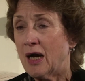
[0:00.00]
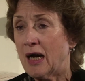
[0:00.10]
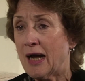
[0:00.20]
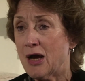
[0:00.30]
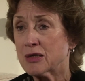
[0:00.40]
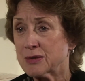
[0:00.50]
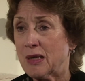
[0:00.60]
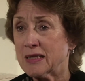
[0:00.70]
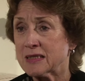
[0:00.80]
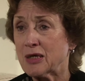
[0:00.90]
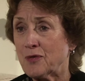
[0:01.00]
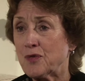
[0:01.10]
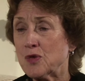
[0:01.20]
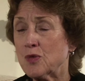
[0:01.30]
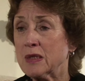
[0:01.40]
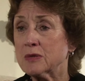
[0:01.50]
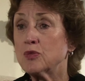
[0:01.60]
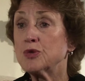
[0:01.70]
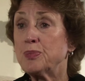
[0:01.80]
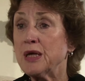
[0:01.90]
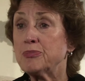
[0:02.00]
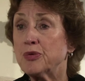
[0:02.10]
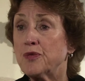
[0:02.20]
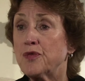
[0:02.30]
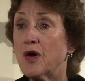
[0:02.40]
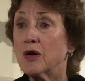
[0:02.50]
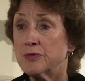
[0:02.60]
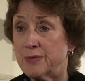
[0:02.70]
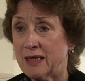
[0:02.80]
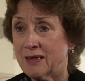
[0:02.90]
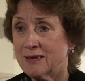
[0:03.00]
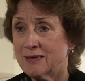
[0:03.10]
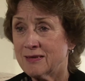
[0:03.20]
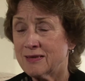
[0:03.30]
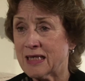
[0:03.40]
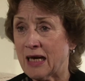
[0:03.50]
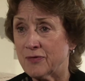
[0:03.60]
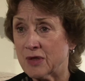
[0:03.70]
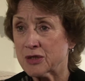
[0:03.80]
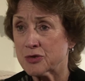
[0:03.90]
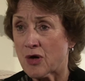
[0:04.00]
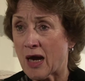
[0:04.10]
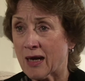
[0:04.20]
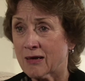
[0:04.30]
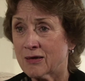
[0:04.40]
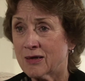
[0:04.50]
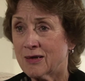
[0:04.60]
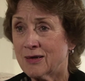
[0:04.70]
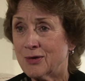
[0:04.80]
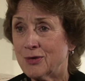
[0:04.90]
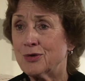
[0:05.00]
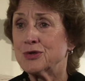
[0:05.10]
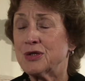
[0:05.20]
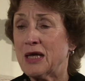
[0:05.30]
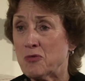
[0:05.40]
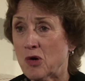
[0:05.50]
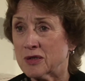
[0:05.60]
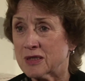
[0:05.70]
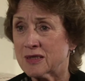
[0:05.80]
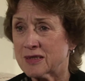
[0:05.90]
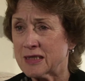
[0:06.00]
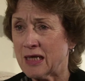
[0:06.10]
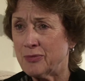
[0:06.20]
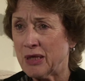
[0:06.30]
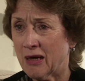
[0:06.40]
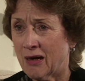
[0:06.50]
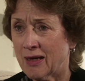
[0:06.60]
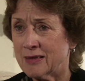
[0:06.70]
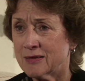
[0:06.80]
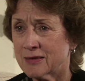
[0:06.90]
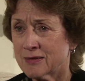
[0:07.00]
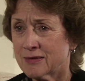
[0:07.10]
I ask myself always, would people follow me down this track, or do they want to stay behind?